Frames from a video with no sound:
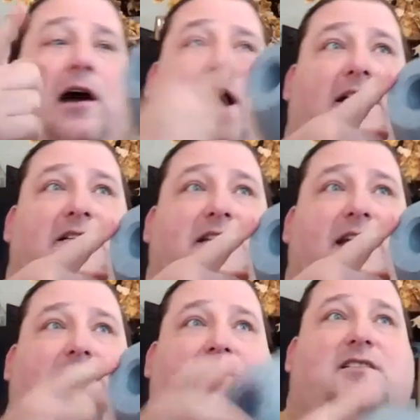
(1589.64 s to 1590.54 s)
I can
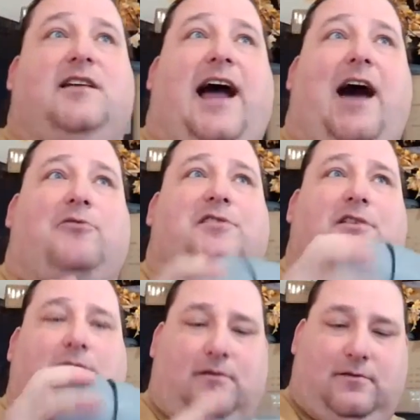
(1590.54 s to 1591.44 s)
take this out
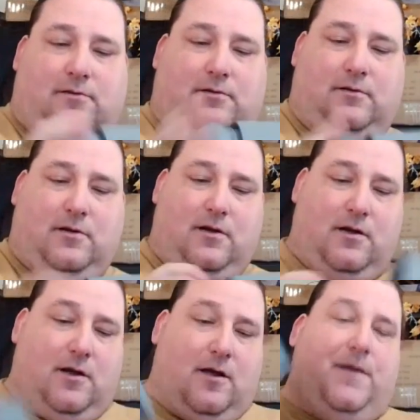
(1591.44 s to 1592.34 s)

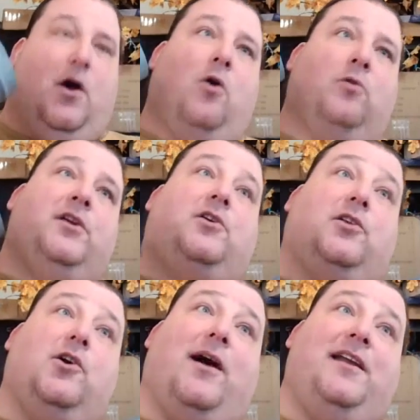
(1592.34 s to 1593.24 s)
the only
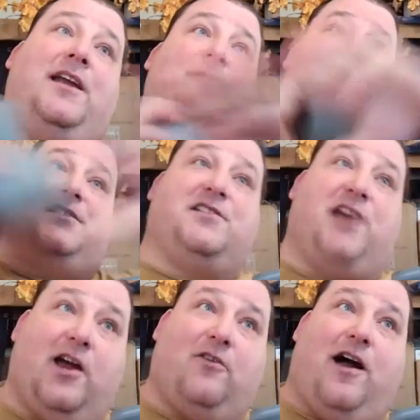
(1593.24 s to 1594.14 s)
glue I need for this
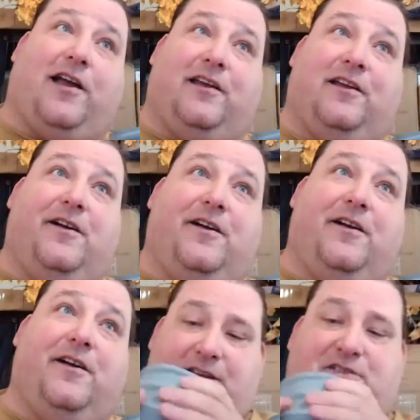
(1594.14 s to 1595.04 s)
entire rocket
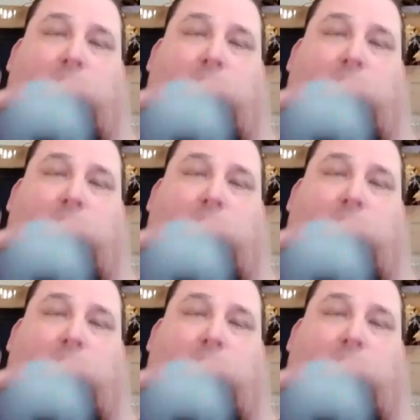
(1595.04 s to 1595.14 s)
is to